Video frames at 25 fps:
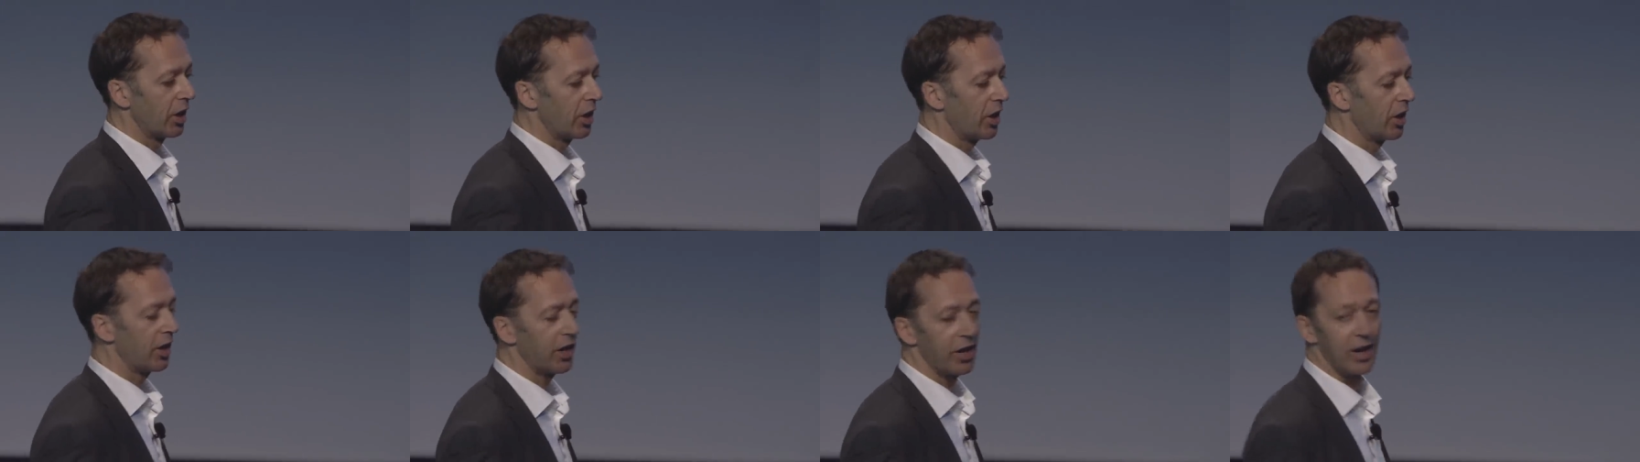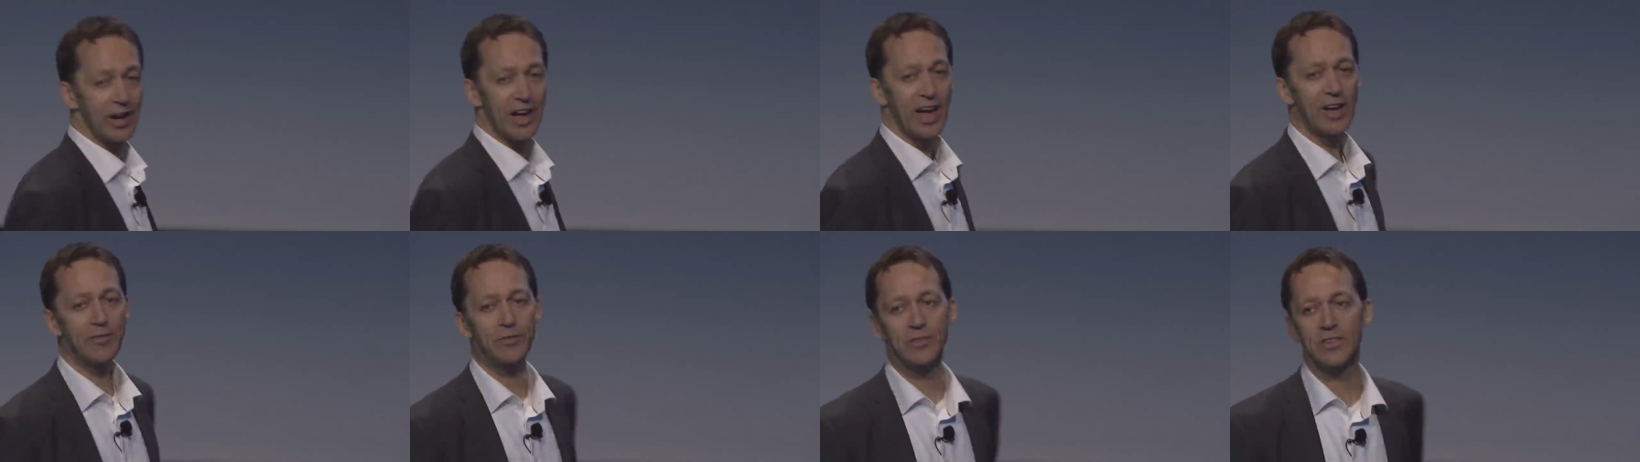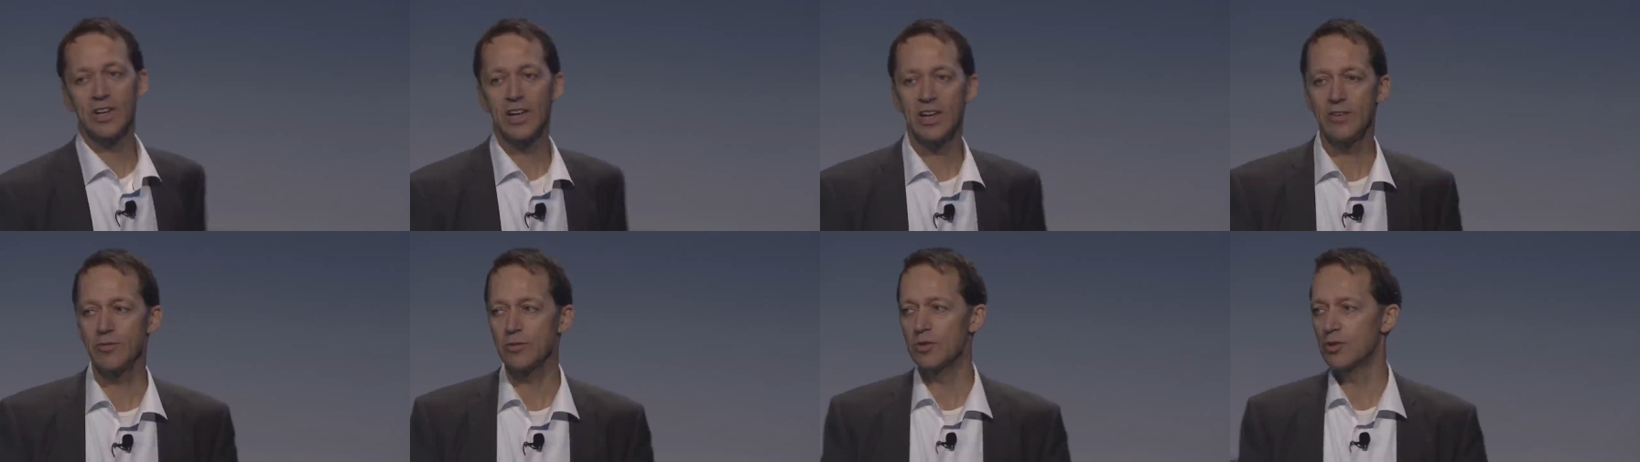I
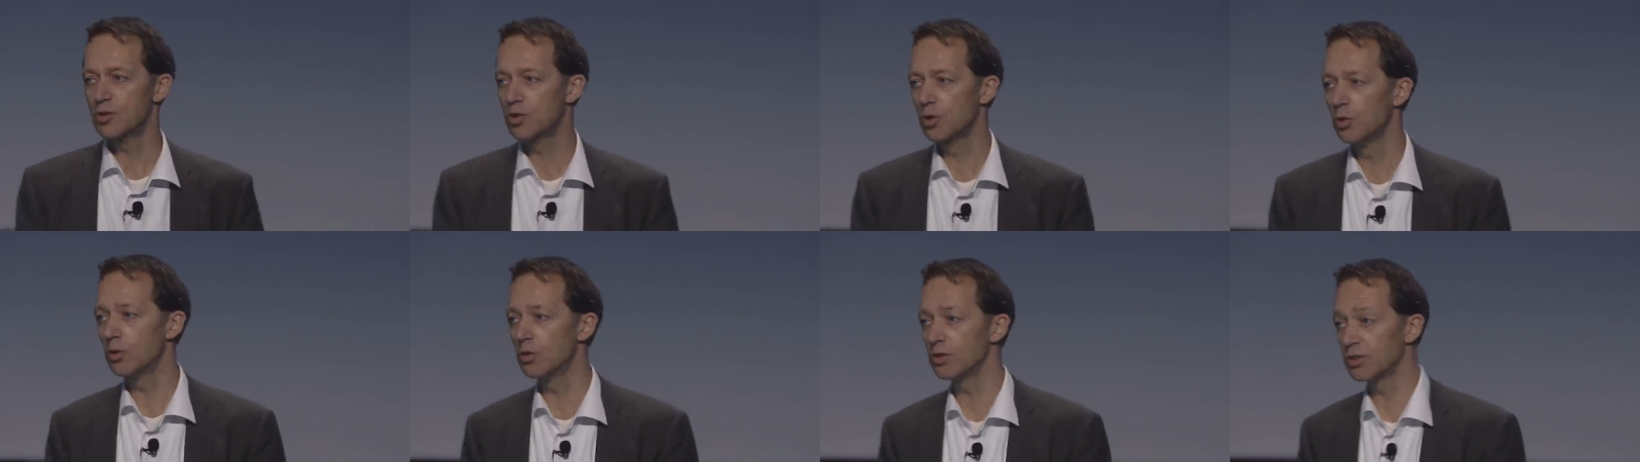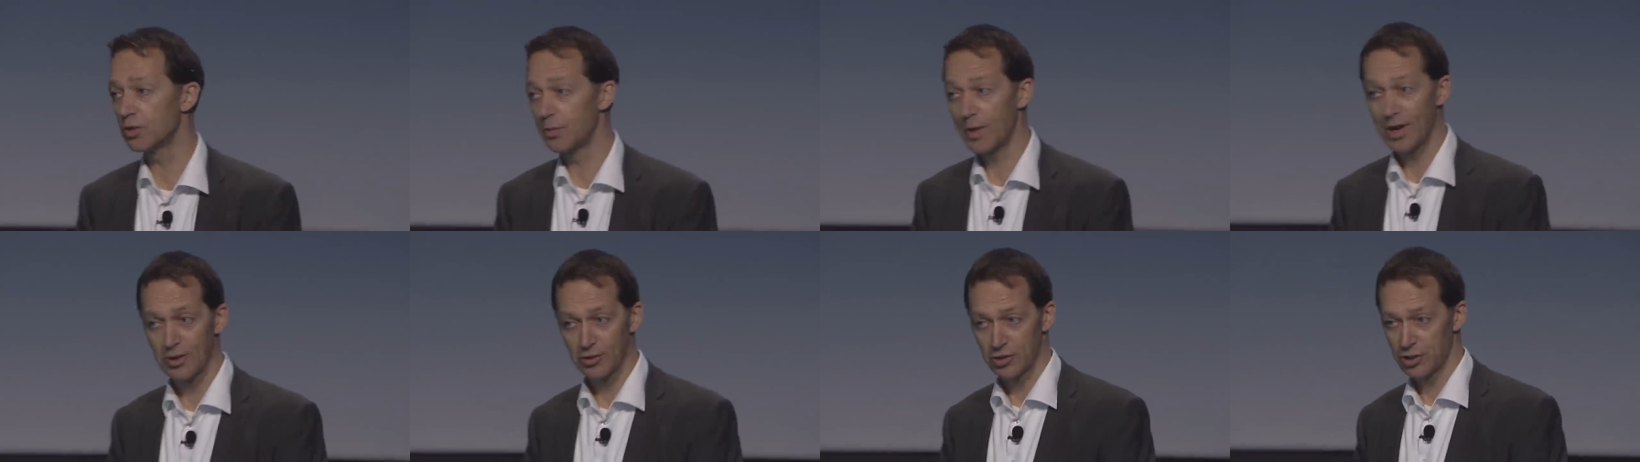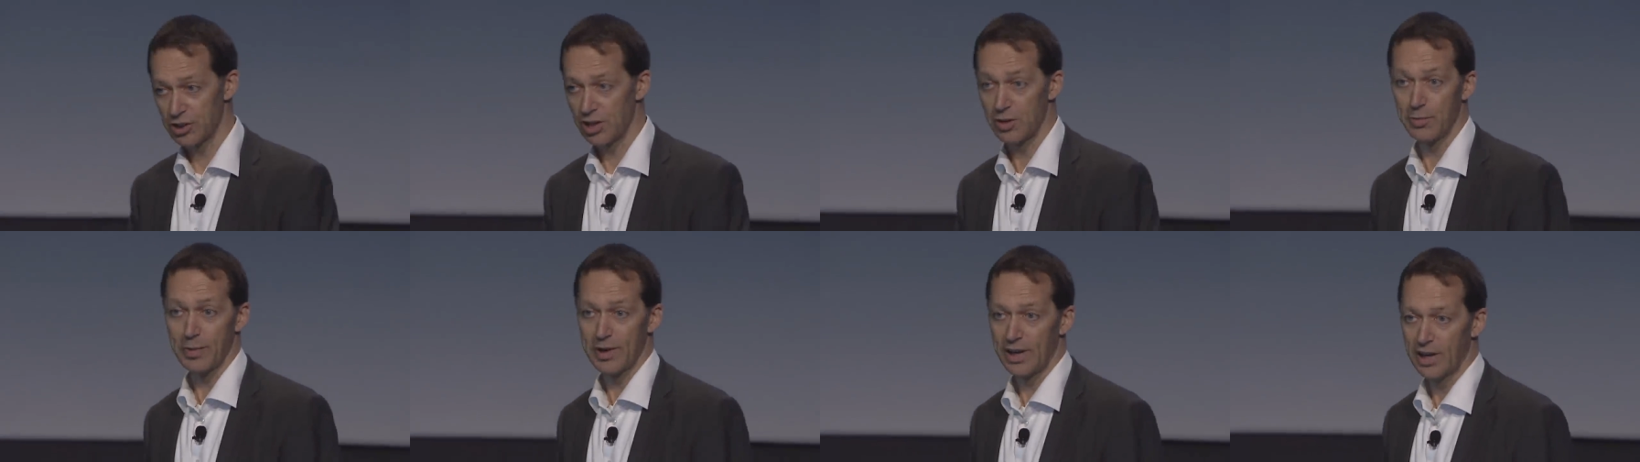haven't even talked about
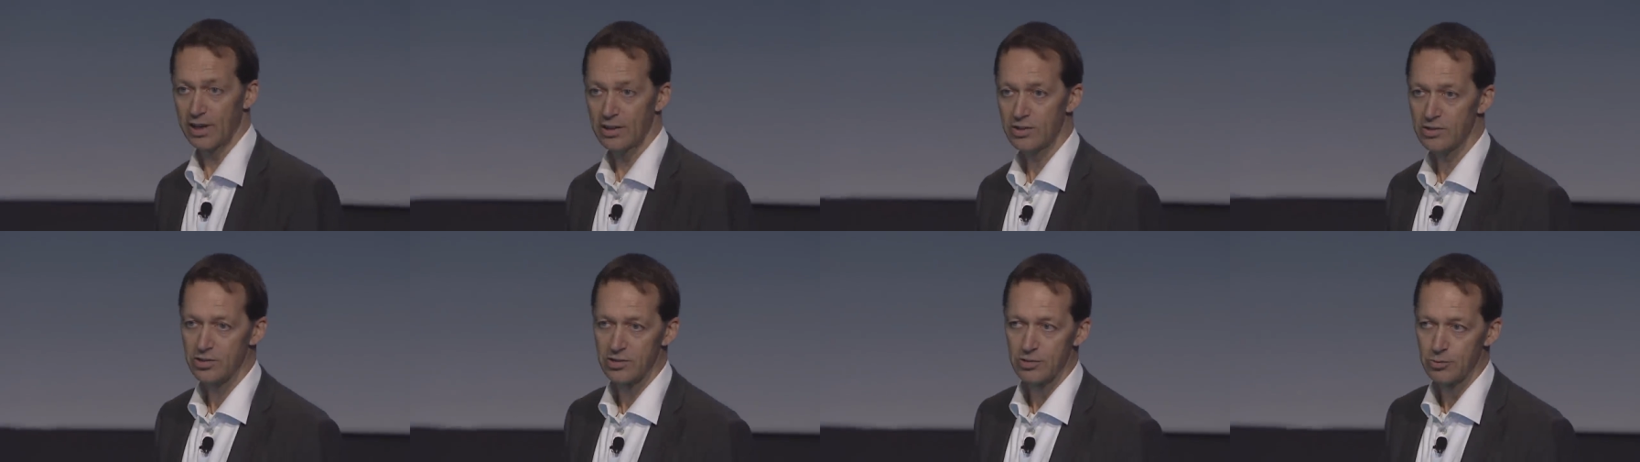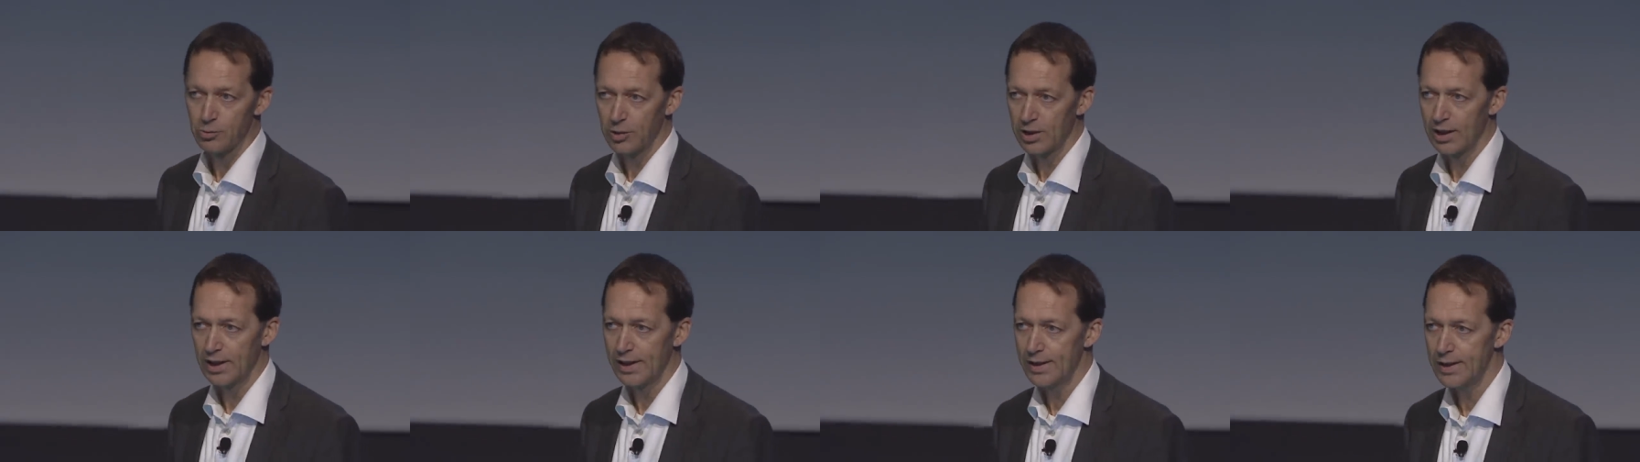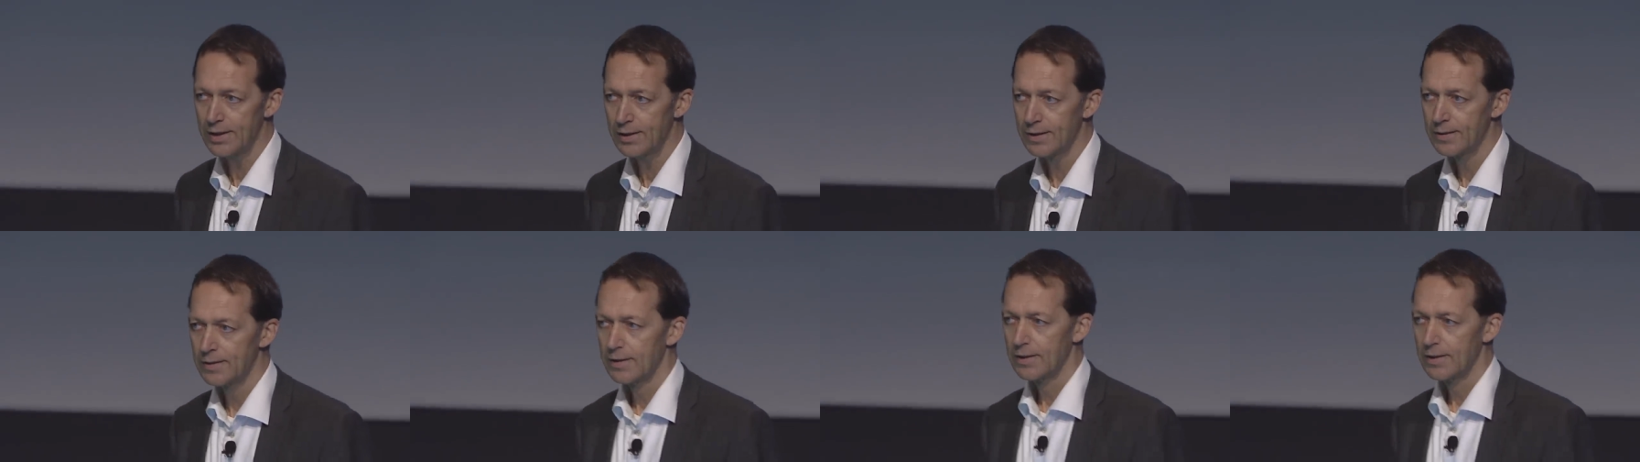GBS, really.